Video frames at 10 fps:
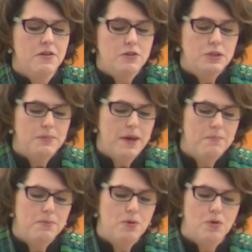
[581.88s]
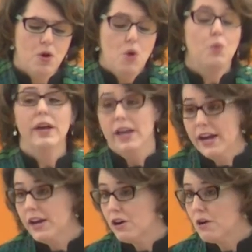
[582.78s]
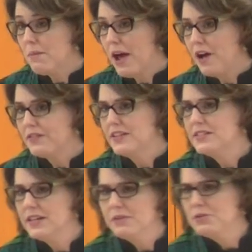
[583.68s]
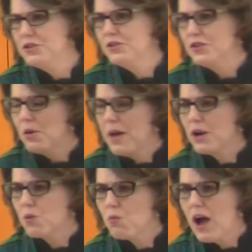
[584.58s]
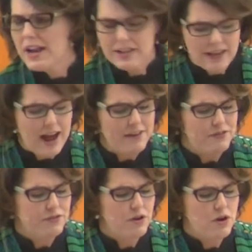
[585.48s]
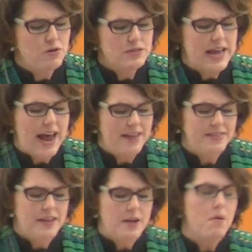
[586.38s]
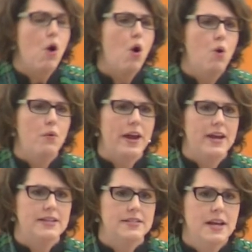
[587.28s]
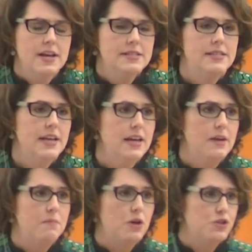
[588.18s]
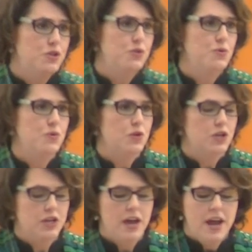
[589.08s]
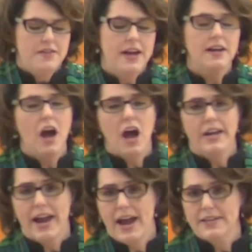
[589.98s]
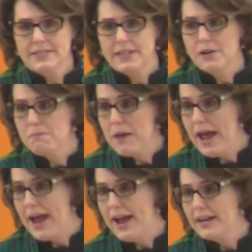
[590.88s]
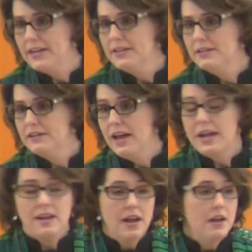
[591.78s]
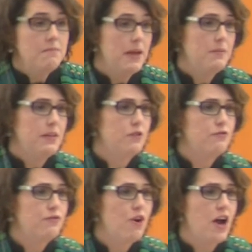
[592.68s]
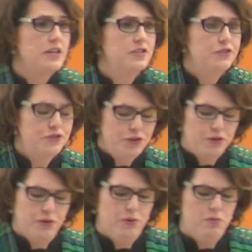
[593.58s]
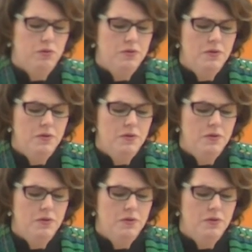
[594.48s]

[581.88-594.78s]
Those people we hear about that seem to, no matter what life throws at them, always seem assured that God has their back, and maybe their front too.